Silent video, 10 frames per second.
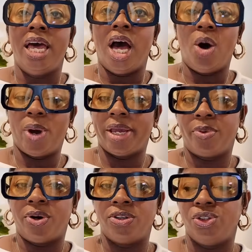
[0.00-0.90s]
Awake
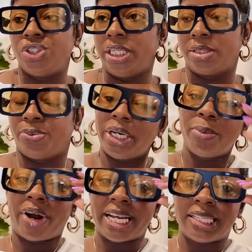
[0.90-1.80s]
Mode usually is pretty
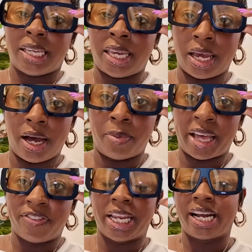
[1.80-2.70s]
pricey.
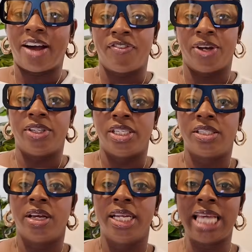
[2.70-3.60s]
I feel like I found
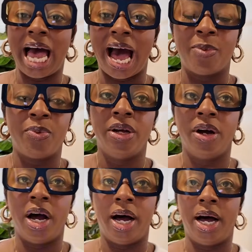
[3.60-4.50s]
this top,
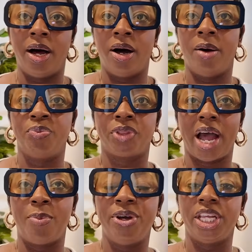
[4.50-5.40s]

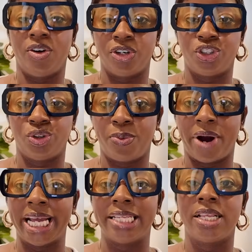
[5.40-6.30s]
I'll put the original
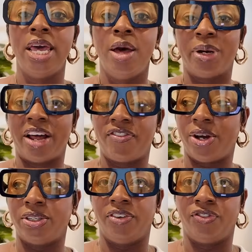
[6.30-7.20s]
price, but I
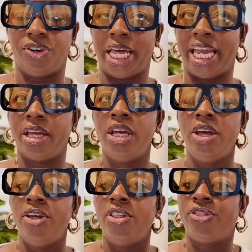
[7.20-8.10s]
found it for like
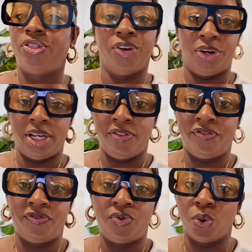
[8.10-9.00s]

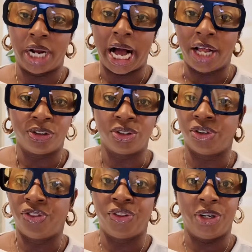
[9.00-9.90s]
$34 or
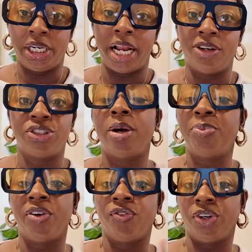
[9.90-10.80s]
$30,
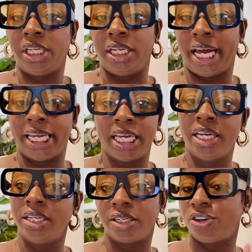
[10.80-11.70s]
something really like
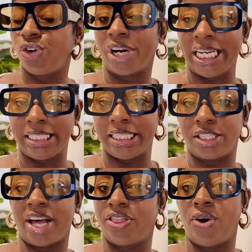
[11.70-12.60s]
crazy.
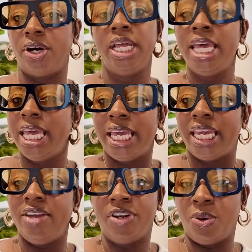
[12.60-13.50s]
So I thought,
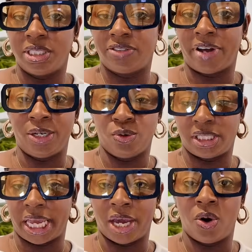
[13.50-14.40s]
even though it was final
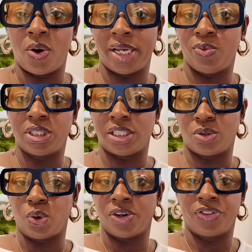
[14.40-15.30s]
sale, it was
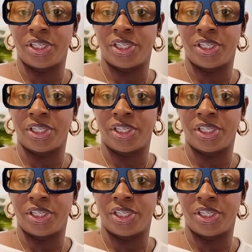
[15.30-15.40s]
just worth